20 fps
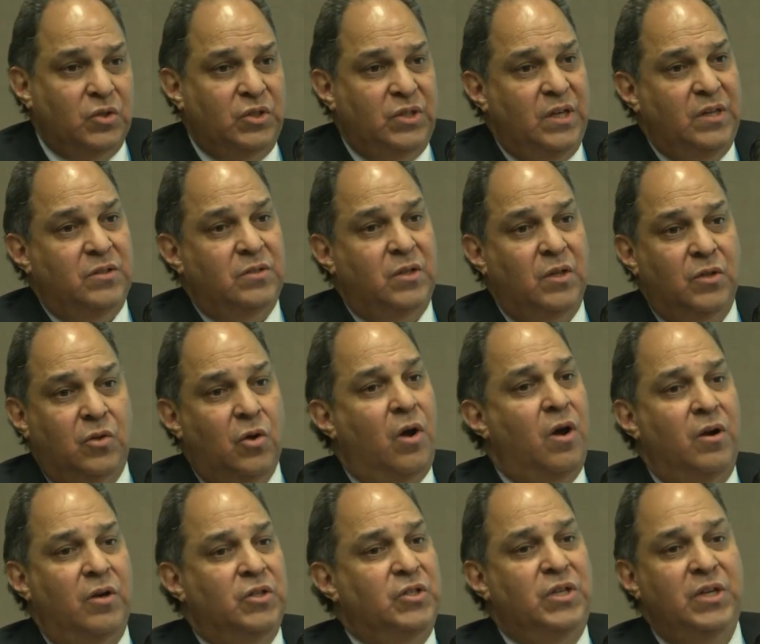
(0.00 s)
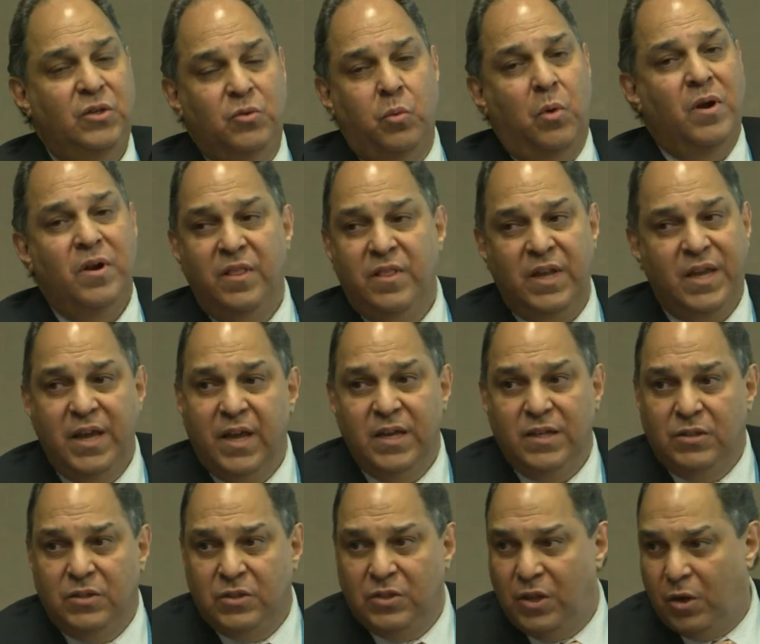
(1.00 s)
She's the daughter, she's one of the
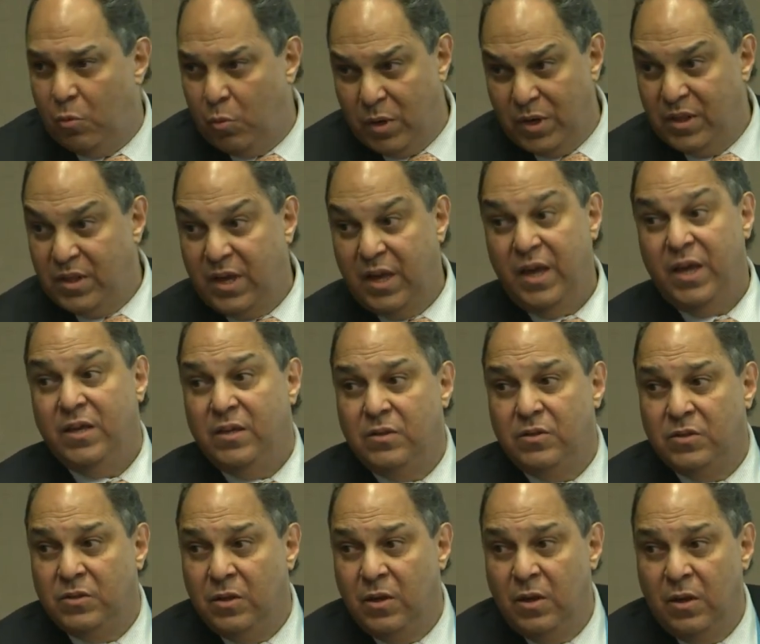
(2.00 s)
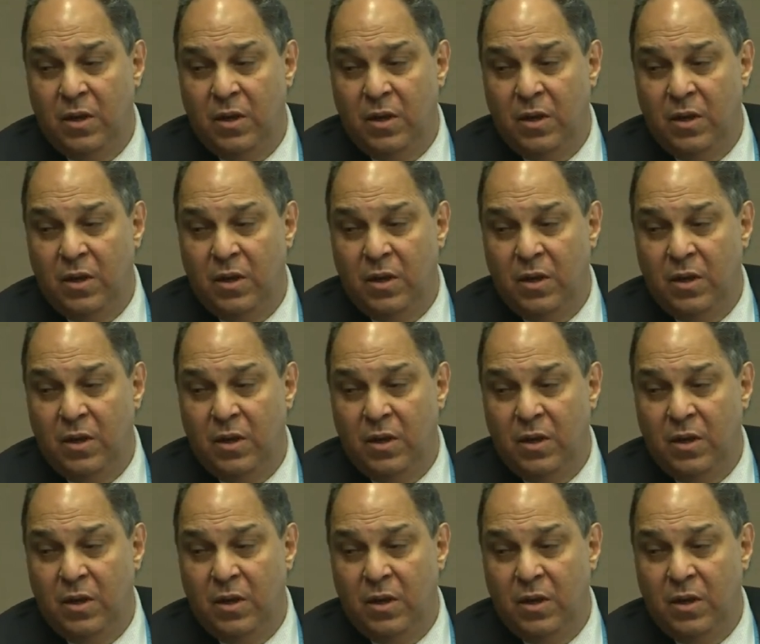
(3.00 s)
kids, one of the kids.